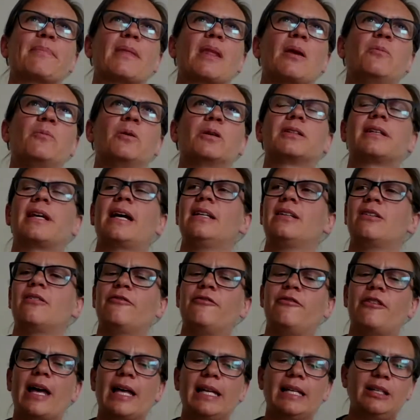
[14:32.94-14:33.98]
what kind
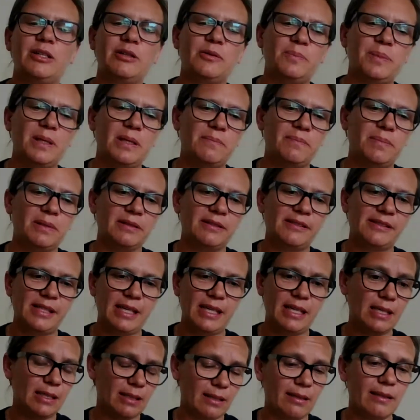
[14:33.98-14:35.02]
of value people
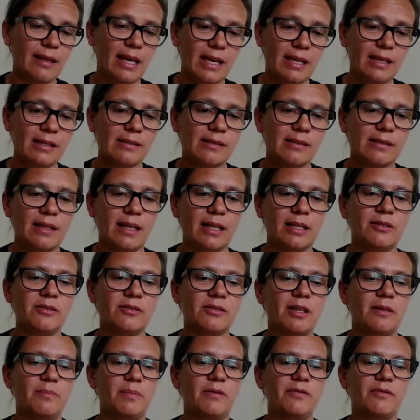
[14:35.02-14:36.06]
see in things, like you
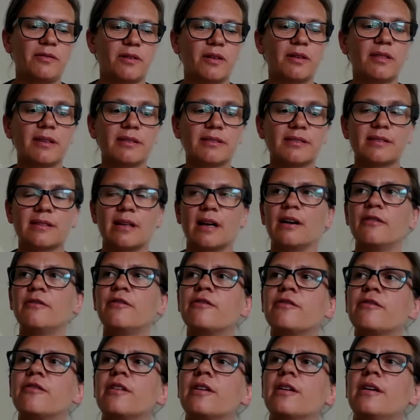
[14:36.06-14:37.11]
said before, the
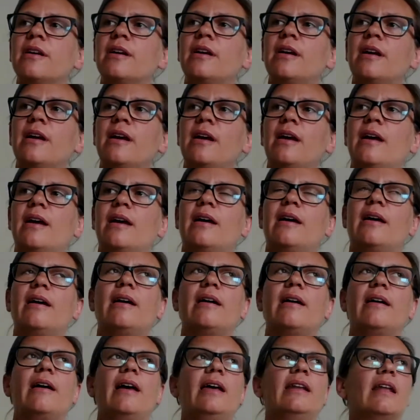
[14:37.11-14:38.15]
stuff.
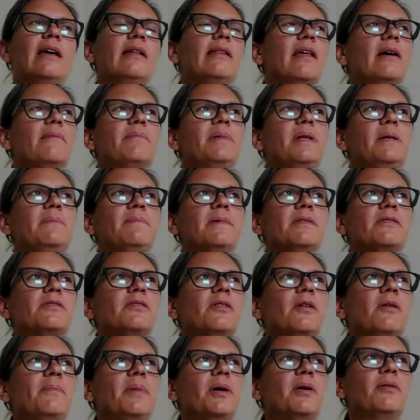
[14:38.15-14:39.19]
And that people
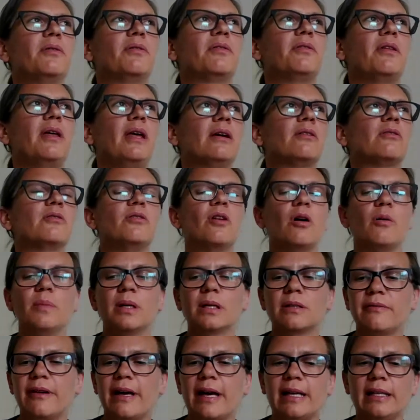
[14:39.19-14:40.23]
saw both
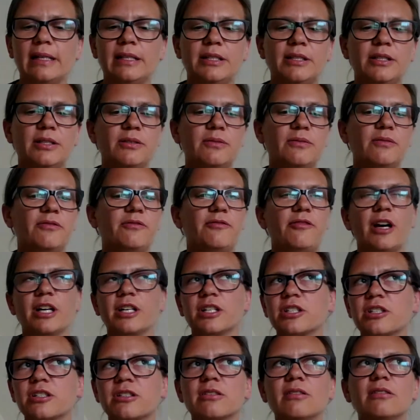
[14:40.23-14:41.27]
economic value,
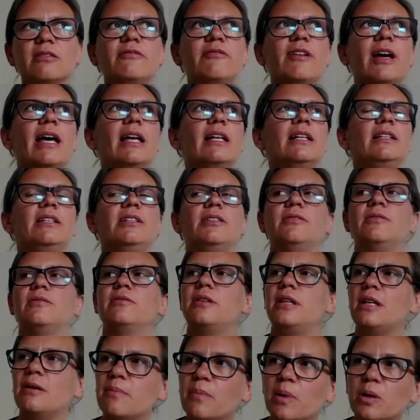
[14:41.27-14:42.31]
functional value,
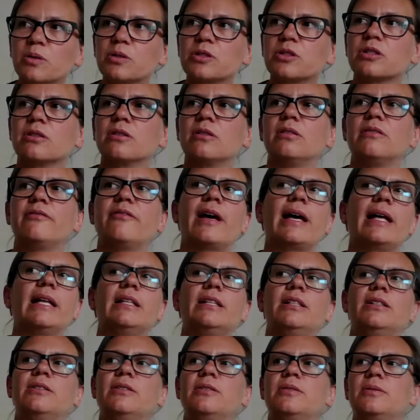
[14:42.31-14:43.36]
emotional
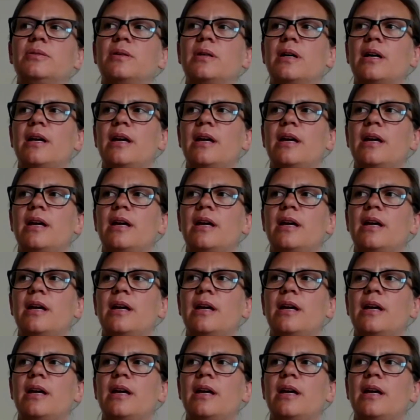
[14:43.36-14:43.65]
value.